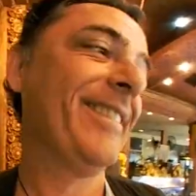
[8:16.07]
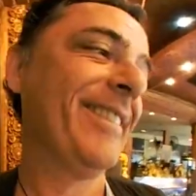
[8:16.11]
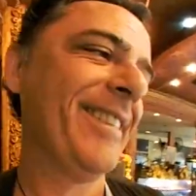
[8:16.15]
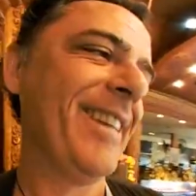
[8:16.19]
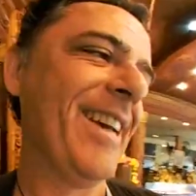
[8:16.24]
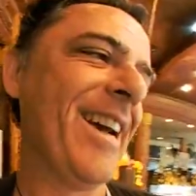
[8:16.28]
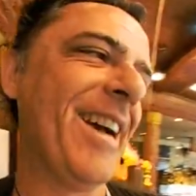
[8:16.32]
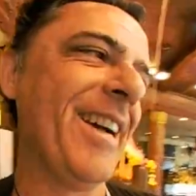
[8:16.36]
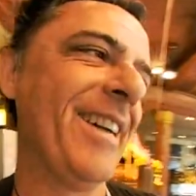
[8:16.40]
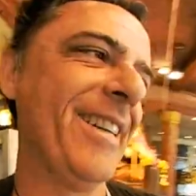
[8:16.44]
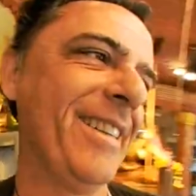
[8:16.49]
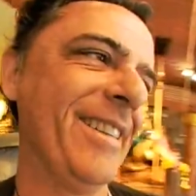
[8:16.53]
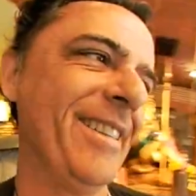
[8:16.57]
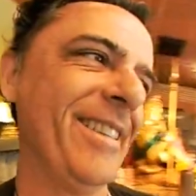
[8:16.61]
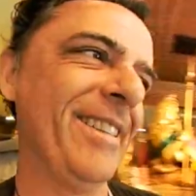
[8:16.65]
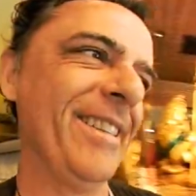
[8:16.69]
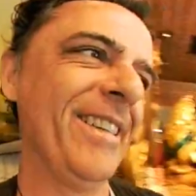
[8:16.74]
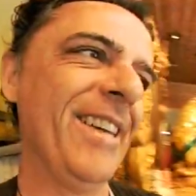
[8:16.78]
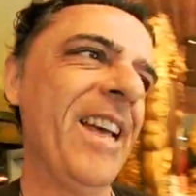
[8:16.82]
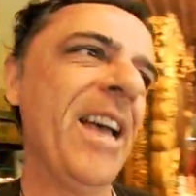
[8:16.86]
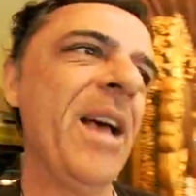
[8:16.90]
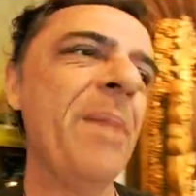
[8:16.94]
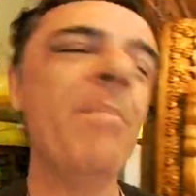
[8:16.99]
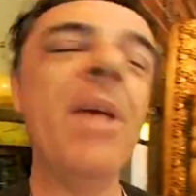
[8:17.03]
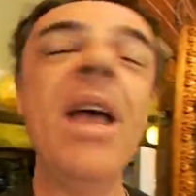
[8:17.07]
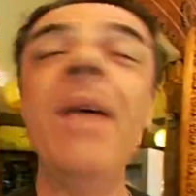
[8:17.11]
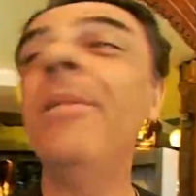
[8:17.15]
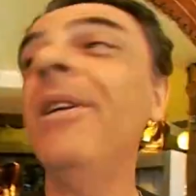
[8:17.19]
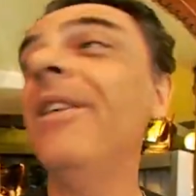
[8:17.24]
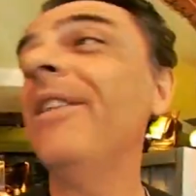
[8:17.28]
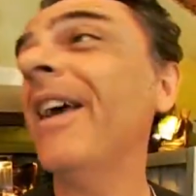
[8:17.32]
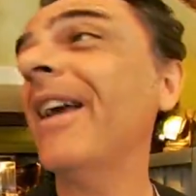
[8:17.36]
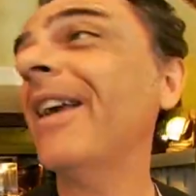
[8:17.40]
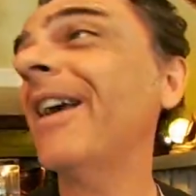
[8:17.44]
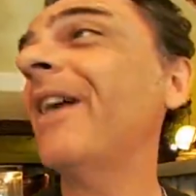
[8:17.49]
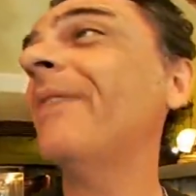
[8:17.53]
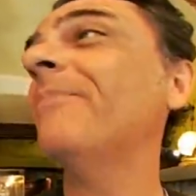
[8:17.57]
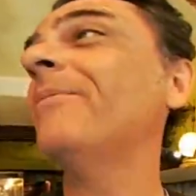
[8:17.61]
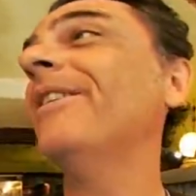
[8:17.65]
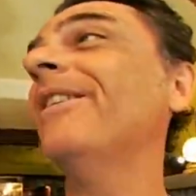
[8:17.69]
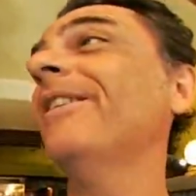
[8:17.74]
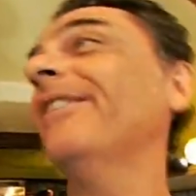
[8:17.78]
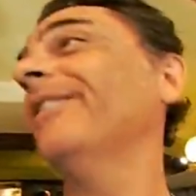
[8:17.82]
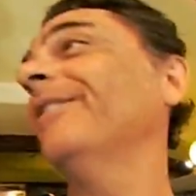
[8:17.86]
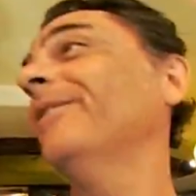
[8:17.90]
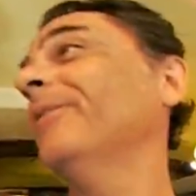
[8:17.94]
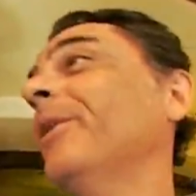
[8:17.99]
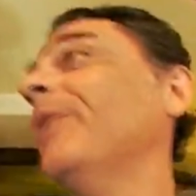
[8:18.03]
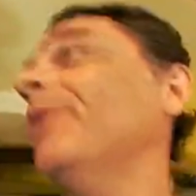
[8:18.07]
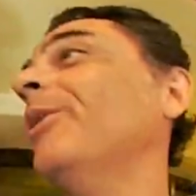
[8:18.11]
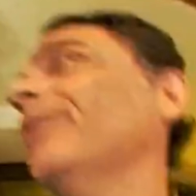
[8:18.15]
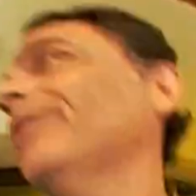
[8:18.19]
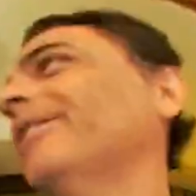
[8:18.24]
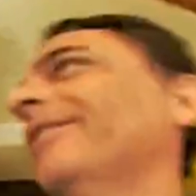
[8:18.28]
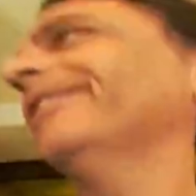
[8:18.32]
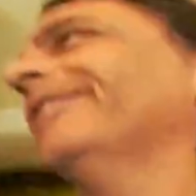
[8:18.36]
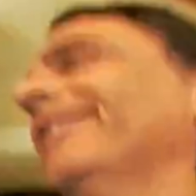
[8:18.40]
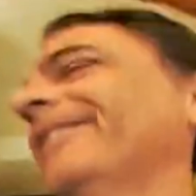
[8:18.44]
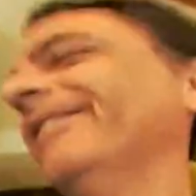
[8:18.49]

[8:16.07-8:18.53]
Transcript: Yeah. Maybe they come here, who knows?